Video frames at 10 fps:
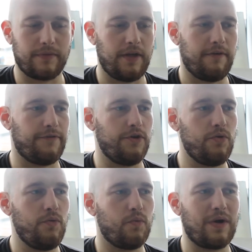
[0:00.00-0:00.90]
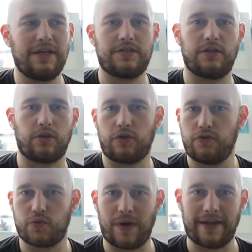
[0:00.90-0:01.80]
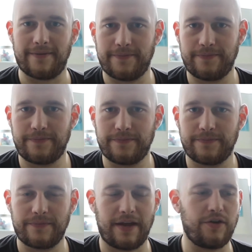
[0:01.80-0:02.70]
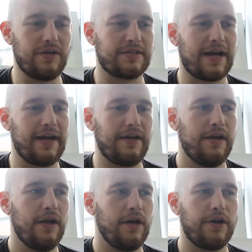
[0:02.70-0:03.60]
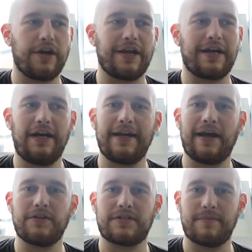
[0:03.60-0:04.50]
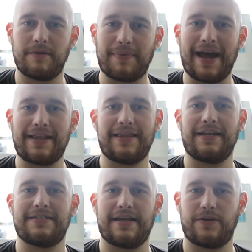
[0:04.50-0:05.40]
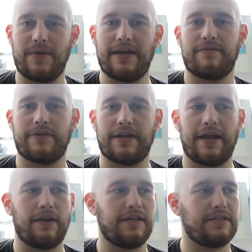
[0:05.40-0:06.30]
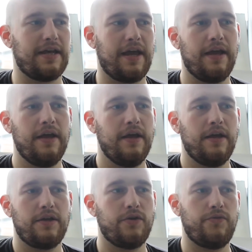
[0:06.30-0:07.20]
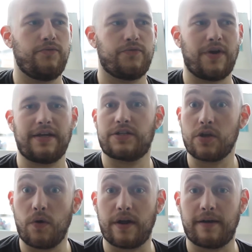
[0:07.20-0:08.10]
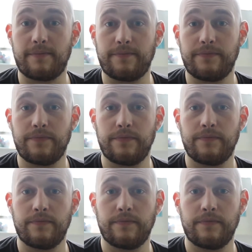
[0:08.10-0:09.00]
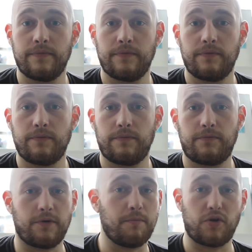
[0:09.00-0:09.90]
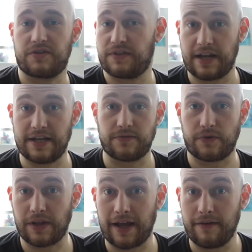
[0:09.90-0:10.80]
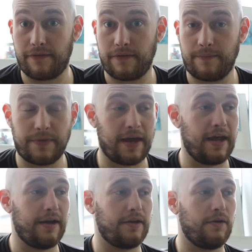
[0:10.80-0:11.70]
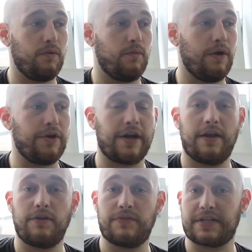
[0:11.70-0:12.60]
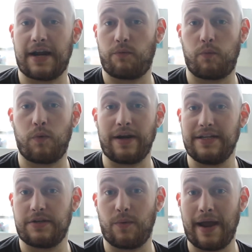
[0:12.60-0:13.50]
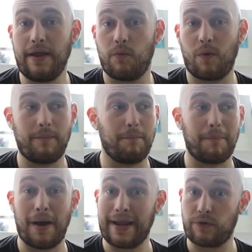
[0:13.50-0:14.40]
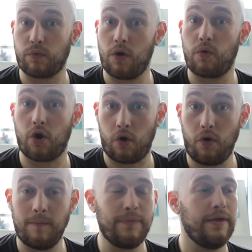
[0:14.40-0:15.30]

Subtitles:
if you wanted to lose weight and you decided you're going to cut out some of the bad things that you eat every day. Let's say you've drank soda for most of the days of your life. And well, you decided one easy way, one micro goal